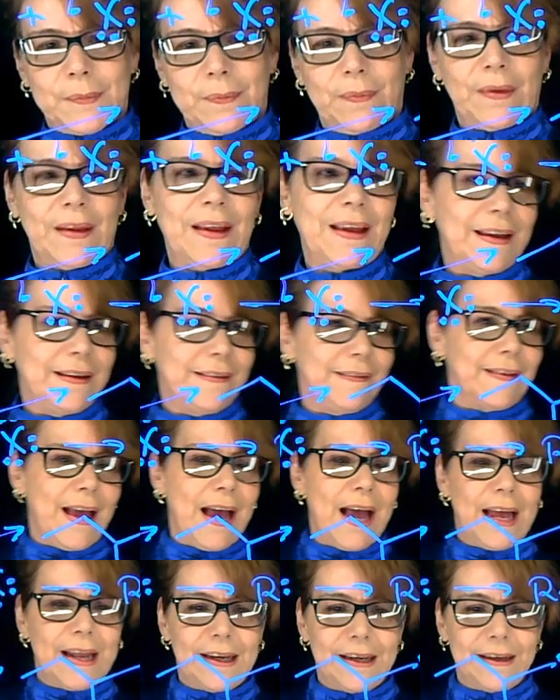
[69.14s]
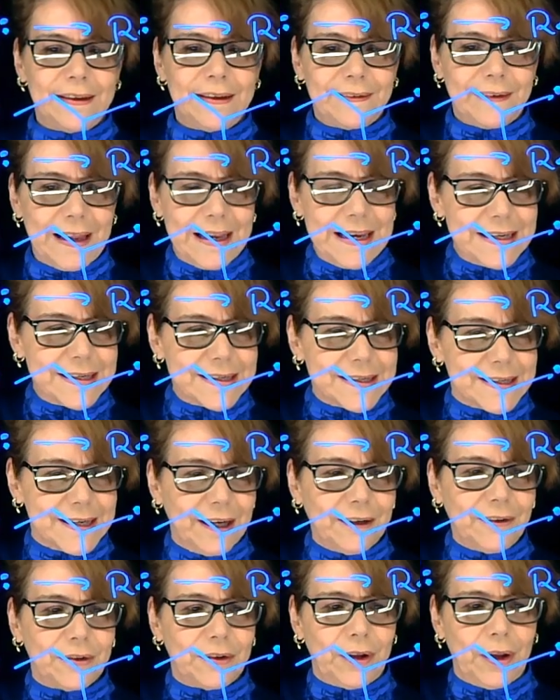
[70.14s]
And that is a
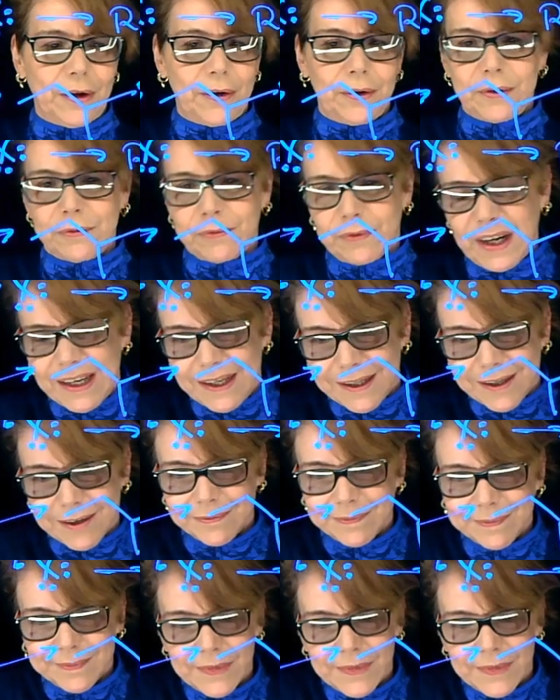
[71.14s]
secondary radical.